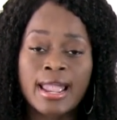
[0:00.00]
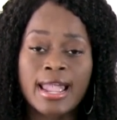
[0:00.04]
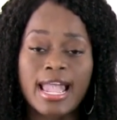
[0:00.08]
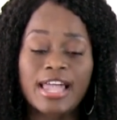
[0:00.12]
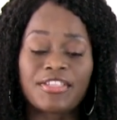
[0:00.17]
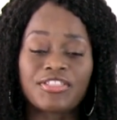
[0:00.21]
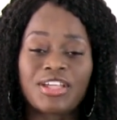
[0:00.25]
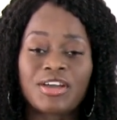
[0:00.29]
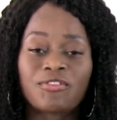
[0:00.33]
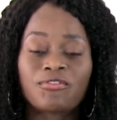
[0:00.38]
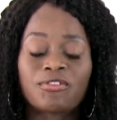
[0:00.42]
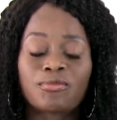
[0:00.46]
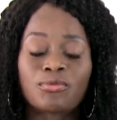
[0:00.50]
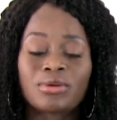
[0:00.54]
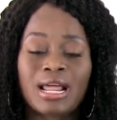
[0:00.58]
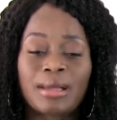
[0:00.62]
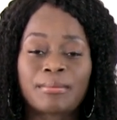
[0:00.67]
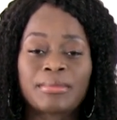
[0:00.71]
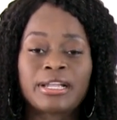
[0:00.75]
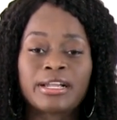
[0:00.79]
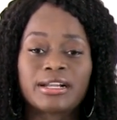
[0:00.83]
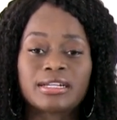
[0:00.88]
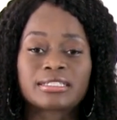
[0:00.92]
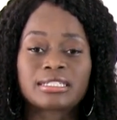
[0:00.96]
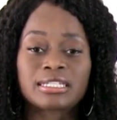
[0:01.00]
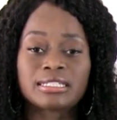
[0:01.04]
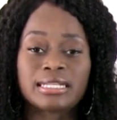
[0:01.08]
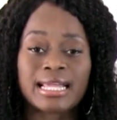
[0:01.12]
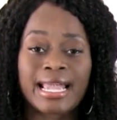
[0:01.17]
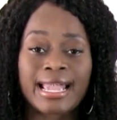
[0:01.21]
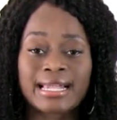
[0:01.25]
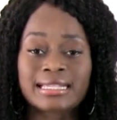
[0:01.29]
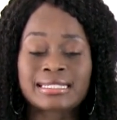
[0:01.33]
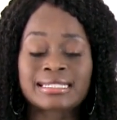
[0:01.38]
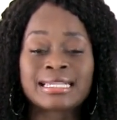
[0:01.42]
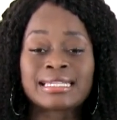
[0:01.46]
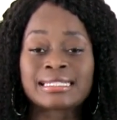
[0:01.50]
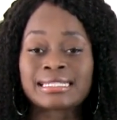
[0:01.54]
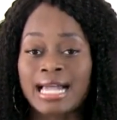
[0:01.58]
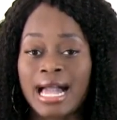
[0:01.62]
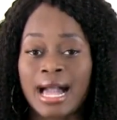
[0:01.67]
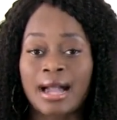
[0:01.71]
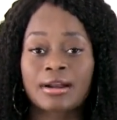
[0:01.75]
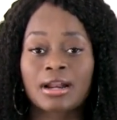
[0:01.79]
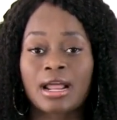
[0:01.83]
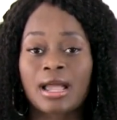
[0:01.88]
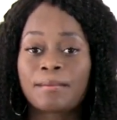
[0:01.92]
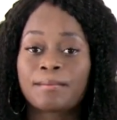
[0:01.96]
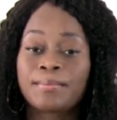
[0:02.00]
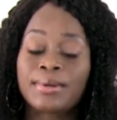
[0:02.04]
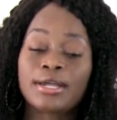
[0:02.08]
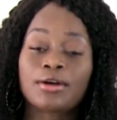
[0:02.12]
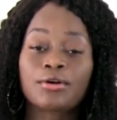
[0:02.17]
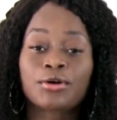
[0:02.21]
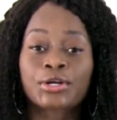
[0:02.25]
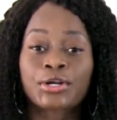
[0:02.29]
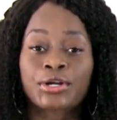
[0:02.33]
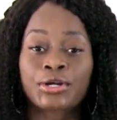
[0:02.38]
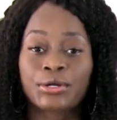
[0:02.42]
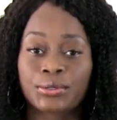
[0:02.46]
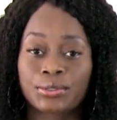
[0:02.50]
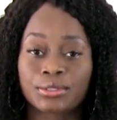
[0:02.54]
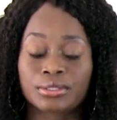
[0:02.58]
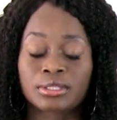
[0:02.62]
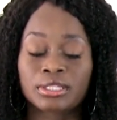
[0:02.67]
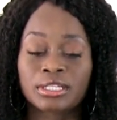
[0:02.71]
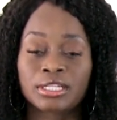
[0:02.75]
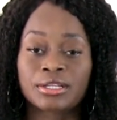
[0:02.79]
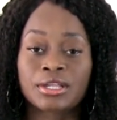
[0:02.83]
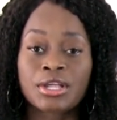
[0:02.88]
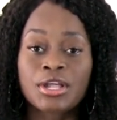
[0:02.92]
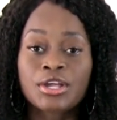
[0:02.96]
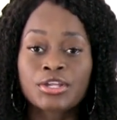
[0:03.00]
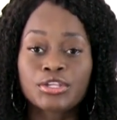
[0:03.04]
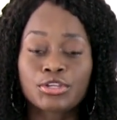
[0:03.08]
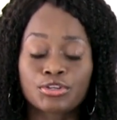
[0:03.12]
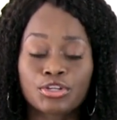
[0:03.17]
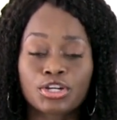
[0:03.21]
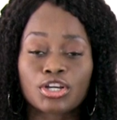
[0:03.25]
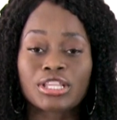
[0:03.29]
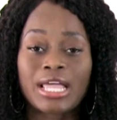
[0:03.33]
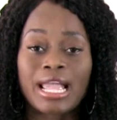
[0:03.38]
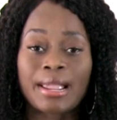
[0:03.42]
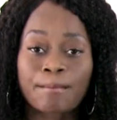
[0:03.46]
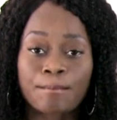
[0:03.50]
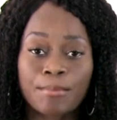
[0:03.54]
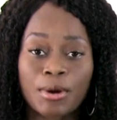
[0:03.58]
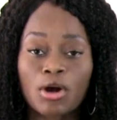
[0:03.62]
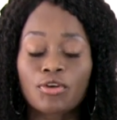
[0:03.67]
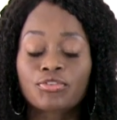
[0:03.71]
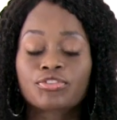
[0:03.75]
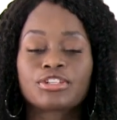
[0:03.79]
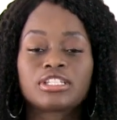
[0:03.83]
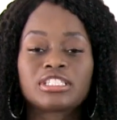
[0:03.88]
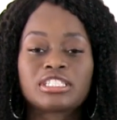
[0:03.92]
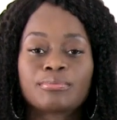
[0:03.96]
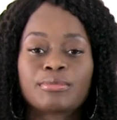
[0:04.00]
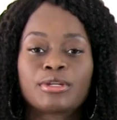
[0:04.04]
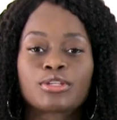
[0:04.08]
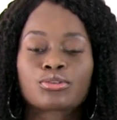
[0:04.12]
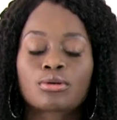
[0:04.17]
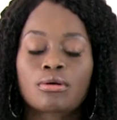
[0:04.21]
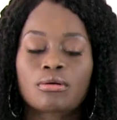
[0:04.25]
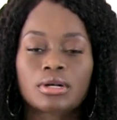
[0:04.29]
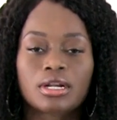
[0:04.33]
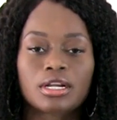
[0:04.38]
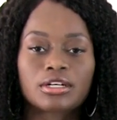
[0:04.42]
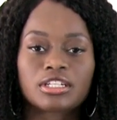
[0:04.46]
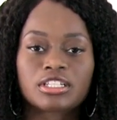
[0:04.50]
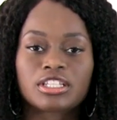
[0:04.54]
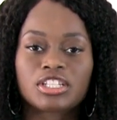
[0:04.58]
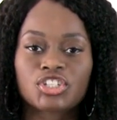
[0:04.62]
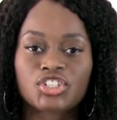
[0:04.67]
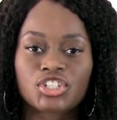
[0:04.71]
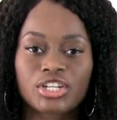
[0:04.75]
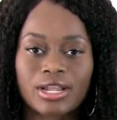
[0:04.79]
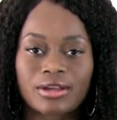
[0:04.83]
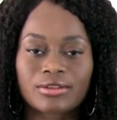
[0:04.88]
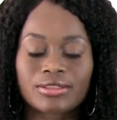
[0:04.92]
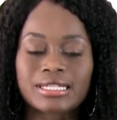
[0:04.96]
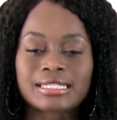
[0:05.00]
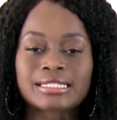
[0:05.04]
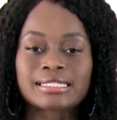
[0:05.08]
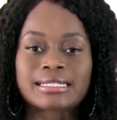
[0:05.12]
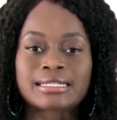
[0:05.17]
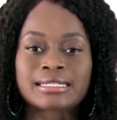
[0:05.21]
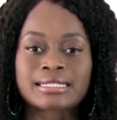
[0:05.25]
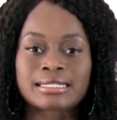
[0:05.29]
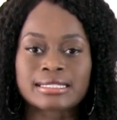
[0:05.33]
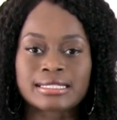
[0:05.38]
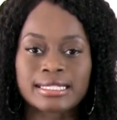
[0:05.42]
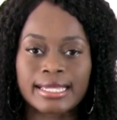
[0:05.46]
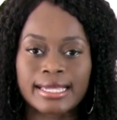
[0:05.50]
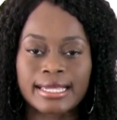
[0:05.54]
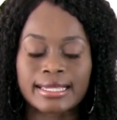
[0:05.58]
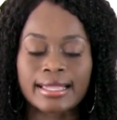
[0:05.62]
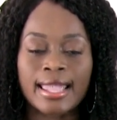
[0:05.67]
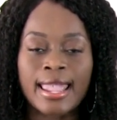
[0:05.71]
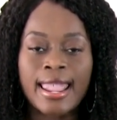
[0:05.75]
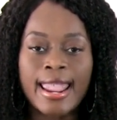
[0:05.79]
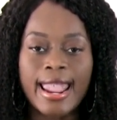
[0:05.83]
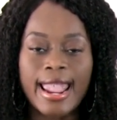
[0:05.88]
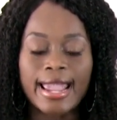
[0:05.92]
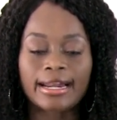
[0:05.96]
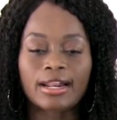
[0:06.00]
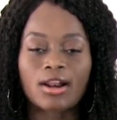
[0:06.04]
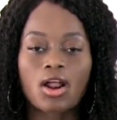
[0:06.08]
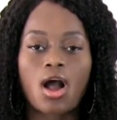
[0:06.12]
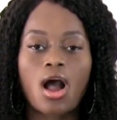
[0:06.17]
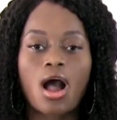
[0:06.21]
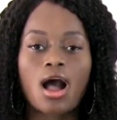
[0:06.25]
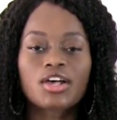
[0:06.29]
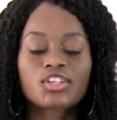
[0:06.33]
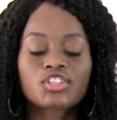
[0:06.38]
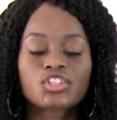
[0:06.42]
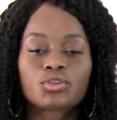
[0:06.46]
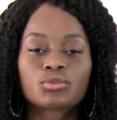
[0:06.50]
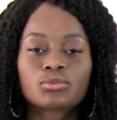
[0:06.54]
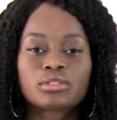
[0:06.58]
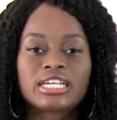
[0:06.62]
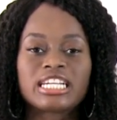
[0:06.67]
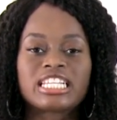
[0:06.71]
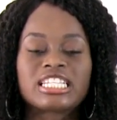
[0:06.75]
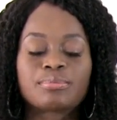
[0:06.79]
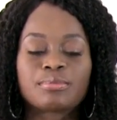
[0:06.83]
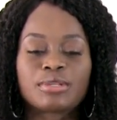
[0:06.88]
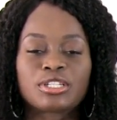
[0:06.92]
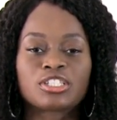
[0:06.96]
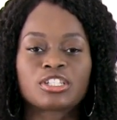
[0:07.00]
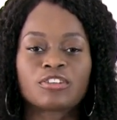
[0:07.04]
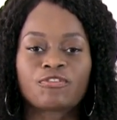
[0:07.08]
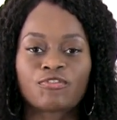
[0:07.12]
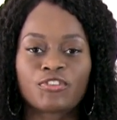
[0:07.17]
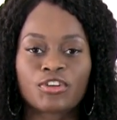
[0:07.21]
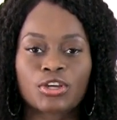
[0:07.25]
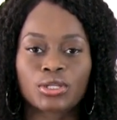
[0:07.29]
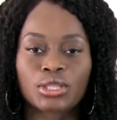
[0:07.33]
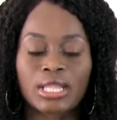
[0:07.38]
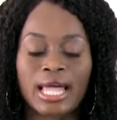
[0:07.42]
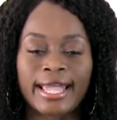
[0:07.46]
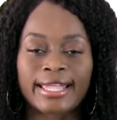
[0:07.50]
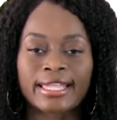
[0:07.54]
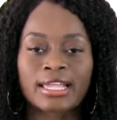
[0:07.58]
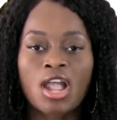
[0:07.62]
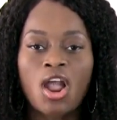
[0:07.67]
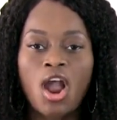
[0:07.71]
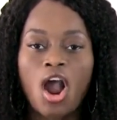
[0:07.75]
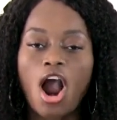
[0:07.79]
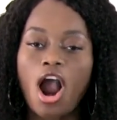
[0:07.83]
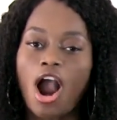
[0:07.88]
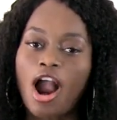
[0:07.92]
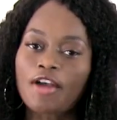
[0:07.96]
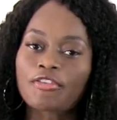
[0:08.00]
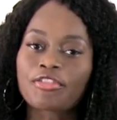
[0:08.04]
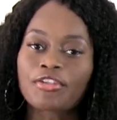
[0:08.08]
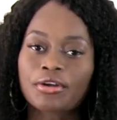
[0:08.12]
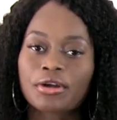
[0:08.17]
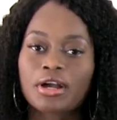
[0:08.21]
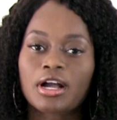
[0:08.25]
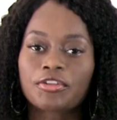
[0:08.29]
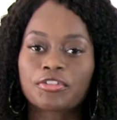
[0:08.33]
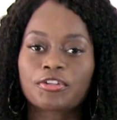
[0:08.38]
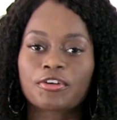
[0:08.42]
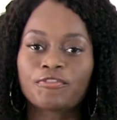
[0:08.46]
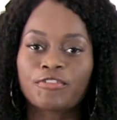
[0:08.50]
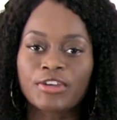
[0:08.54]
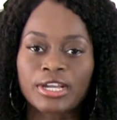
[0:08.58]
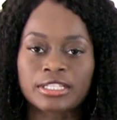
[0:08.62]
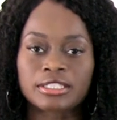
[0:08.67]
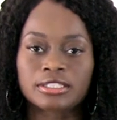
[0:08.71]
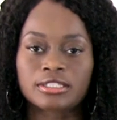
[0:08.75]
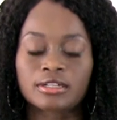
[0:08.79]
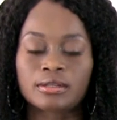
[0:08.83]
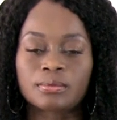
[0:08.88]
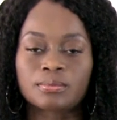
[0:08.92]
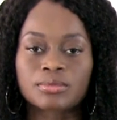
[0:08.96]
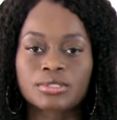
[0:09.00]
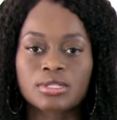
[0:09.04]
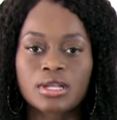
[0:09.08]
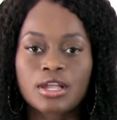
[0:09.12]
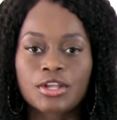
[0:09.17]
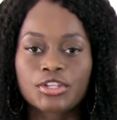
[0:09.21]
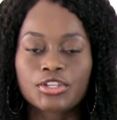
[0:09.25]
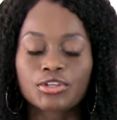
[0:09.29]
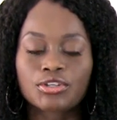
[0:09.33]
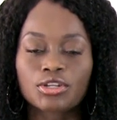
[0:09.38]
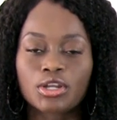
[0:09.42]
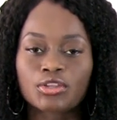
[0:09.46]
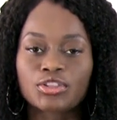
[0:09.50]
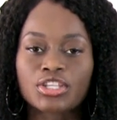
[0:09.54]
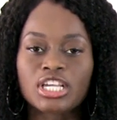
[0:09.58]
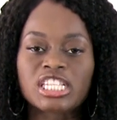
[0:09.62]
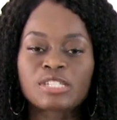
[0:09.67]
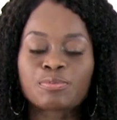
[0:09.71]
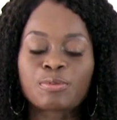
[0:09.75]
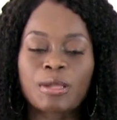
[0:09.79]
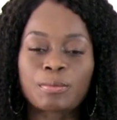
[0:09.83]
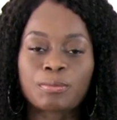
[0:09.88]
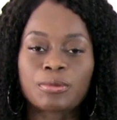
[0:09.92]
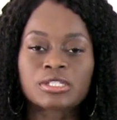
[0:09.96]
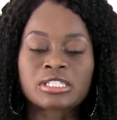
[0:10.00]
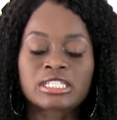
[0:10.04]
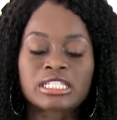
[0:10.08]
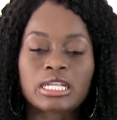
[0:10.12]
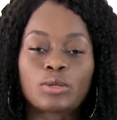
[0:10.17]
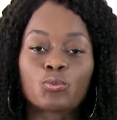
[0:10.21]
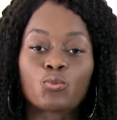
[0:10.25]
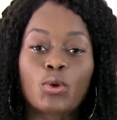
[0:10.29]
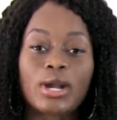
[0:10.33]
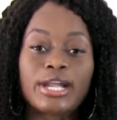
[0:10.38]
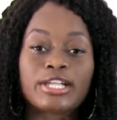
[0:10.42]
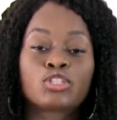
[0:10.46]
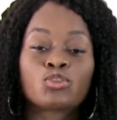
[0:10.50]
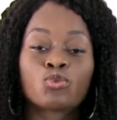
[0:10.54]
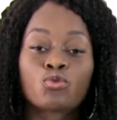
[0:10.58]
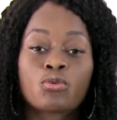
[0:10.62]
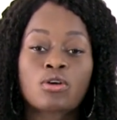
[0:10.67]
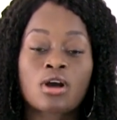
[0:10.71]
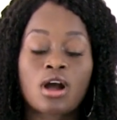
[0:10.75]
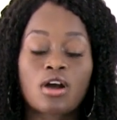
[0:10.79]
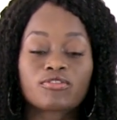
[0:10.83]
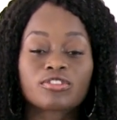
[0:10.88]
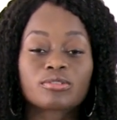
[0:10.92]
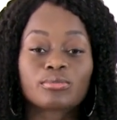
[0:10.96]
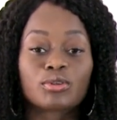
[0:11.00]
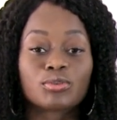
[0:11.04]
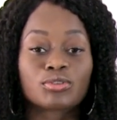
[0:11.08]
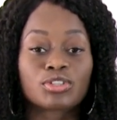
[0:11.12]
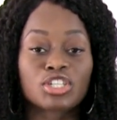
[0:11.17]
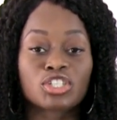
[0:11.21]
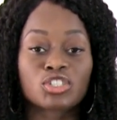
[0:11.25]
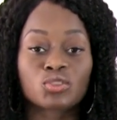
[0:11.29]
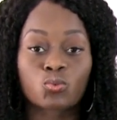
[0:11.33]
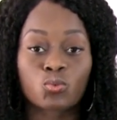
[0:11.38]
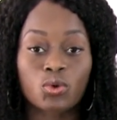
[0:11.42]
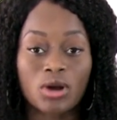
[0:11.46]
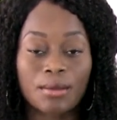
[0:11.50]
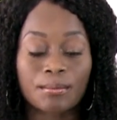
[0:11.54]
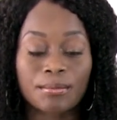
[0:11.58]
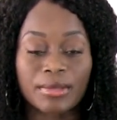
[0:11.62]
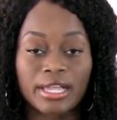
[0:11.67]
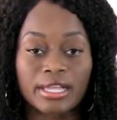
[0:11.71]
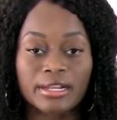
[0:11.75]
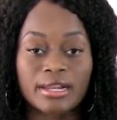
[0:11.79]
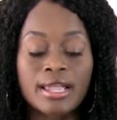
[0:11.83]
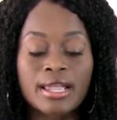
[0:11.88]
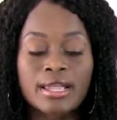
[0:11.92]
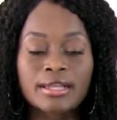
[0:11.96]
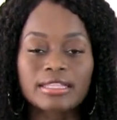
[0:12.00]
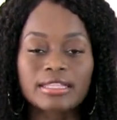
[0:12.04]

And then from what I'm hearing today is he's out on bail currently. You know, they both need to be thrown under the jail. This is sick. And it also leads me to feel like, are there other victims? You know, these people seem way too comfortable with this woman.